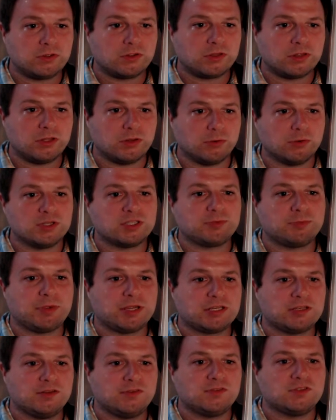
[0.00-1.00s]
the
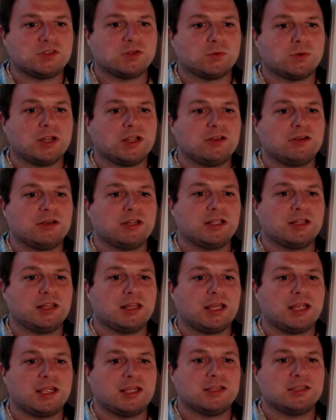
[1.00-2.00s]
respective surrounding
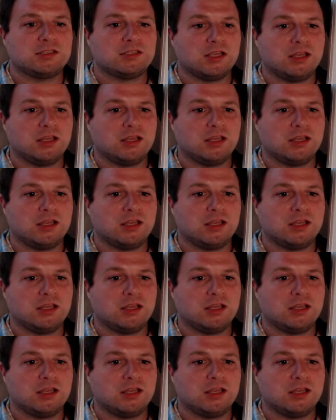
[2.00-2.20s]
lands